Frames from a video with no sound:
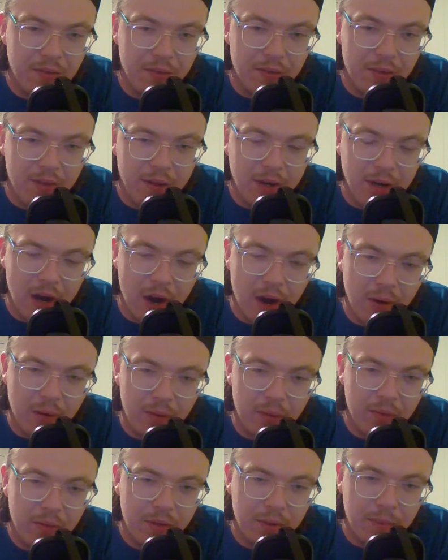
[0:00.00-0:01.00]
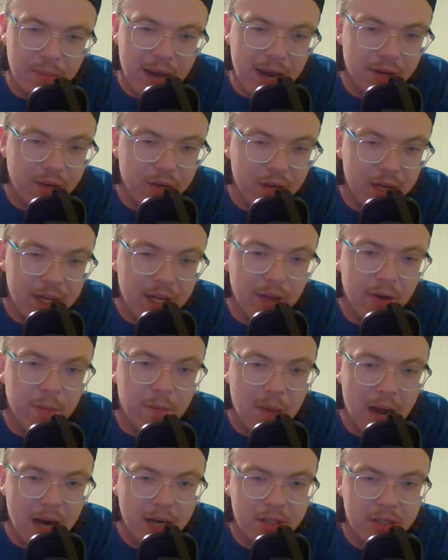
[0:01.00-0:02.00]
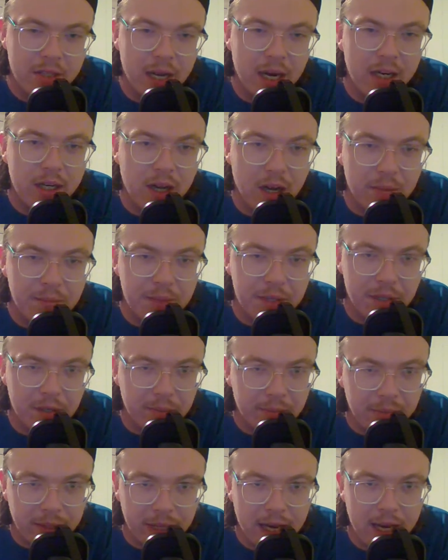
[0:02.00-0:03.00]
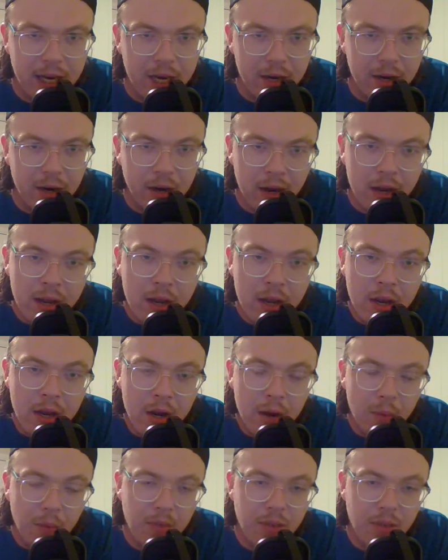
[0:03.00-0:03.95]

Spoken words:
The penalty kill mindset comes into play here with the